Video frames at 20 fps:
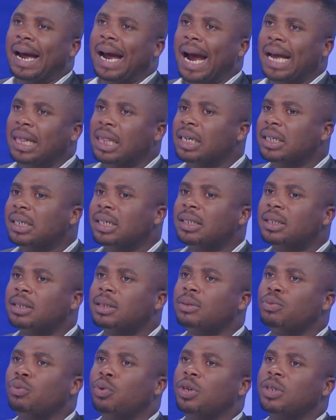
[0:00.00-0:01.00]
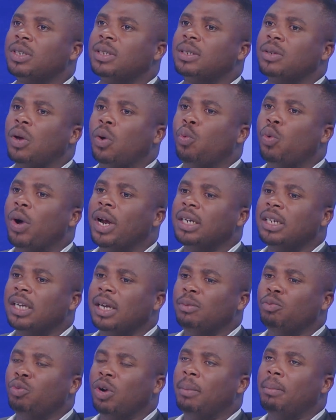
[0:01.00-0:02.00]
I think this was one
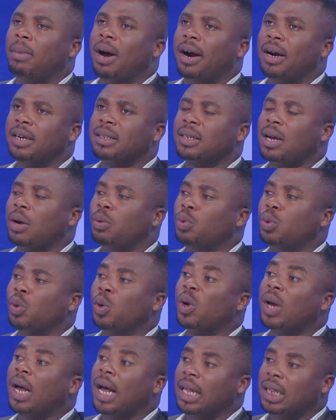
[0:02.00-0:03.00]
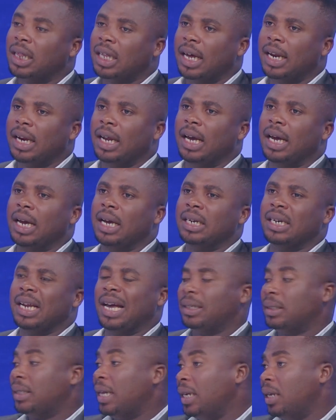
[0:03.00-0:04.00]
game where Maresca would look at that and,
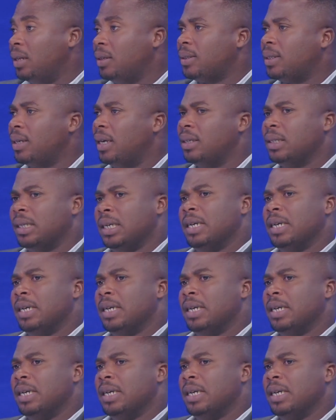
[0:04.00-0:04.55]
as Daniel said,